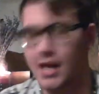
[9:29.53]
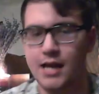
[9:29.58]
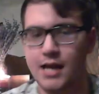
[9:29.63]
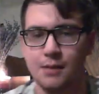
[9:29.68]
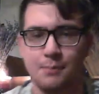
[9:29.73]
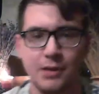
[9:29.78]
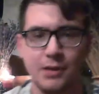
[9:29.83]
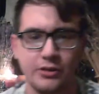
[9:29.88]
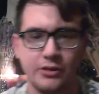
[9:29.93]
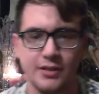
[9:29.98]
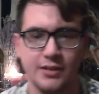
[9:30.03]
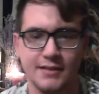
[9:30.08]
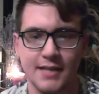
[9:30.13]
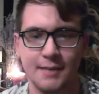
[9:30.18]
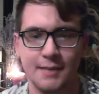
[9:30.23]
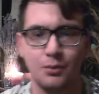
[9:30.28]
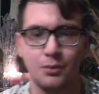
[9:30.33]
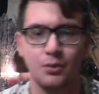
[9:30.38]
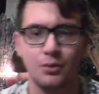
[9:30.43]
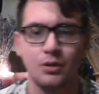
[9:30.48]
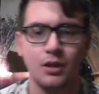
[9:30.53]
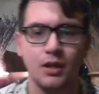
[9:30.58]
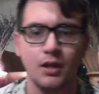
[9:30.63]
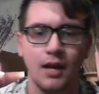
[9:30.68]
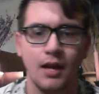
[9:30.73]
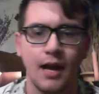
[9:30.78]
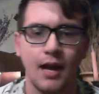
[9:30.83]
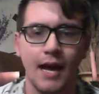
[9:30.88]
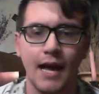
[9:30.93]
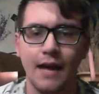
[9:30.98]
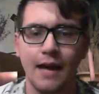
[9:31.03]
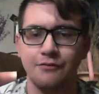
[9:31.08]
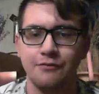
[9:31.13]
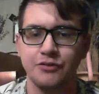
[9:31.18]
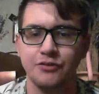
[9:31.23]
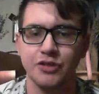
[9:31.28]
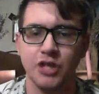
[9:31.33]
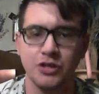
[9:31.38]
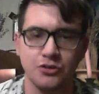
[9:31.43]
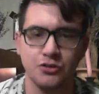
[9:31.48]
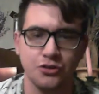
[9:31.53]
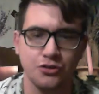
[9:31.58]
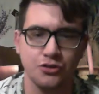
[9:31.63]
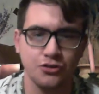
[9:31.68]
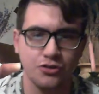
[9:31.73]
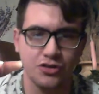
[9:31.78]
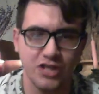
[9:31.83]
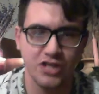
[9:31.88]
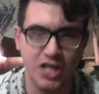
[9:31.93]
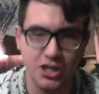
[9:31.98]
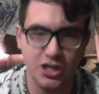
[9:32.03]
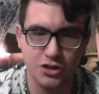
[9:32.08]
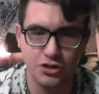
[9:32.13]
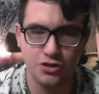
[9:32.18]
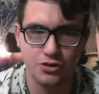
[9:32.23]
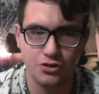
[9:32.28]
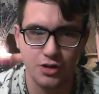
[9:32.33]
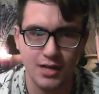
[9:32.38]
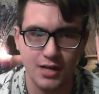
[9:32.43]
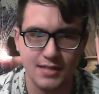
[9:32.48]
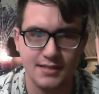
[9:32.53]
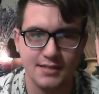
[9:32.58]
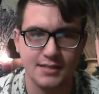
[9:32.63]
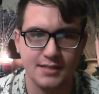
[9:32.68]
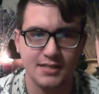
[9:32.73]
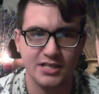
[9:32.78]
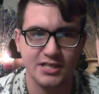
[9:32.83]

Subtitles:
a better example. I have treasure chests.